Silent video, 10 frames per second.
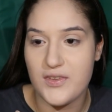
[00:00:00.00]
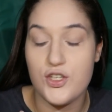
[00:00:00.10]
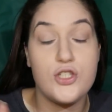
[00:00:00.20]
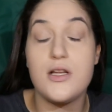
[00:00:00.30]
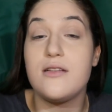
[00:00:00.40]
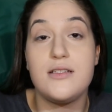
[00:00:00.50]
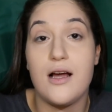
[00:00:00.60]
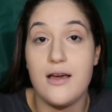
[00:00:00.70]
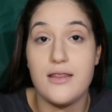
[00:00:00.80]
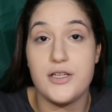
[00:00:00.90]
she's not
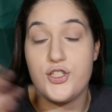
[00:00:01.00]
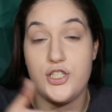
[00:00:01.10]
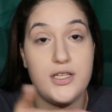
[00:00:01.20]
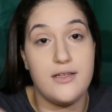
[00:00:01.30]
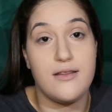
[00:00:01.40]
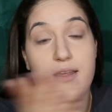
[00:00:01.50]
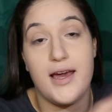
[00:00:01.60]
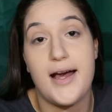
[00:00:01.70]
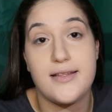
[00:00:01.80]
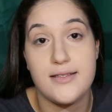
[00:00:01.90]
denying that they
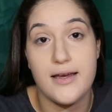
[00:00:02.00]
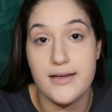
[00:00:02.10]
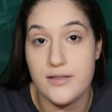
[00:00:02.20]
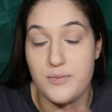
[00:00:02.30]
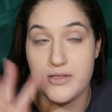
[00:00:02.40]
had sex,